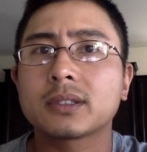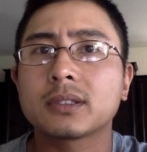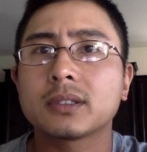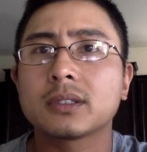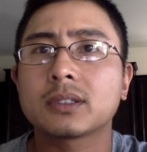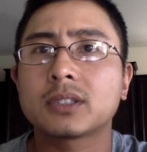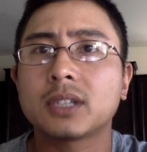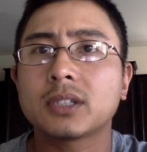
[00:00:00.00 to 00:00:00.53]

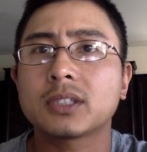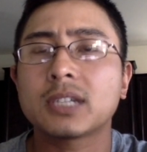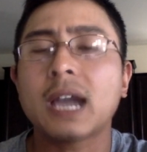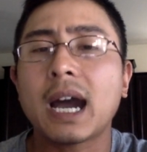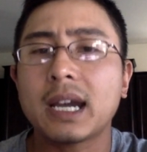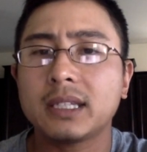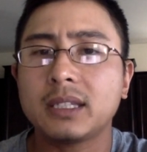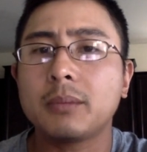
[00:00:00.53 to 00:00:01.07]
such
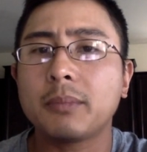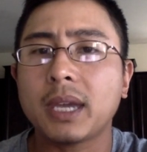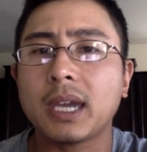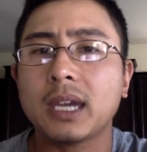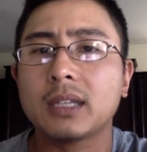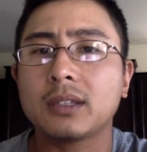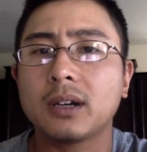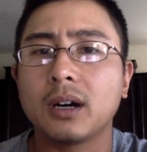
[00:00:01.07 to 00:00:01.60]
high
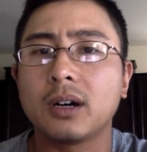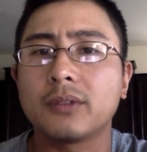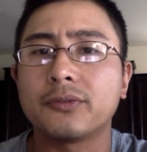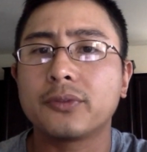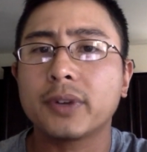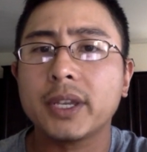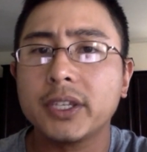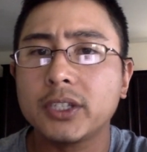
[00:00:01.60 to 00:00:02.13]
demand of
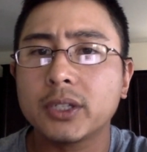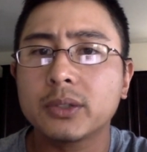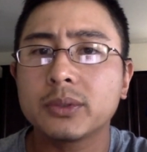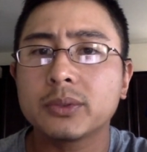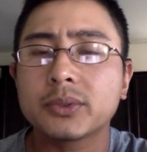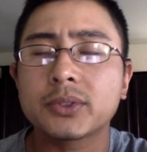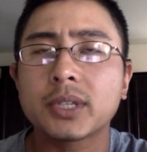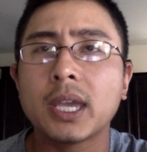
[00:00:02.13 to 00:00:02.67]

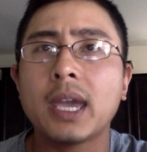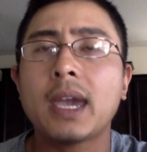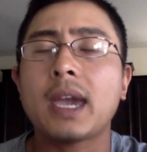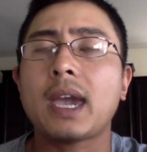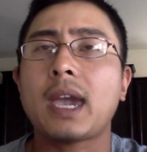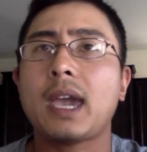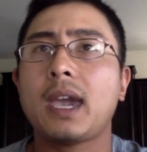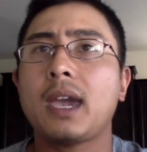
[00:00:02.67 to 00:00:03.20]
reuse
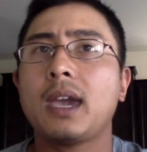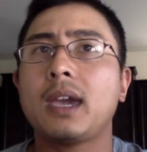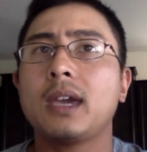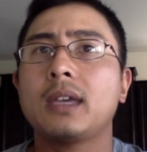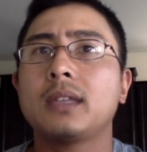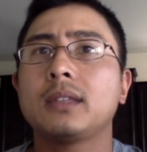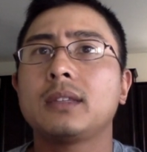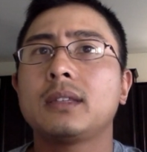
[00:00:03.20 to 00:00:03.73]

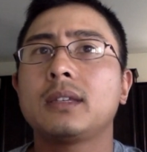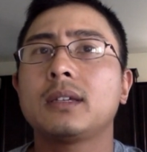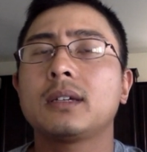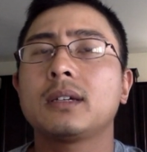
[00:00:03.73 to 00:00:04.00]
and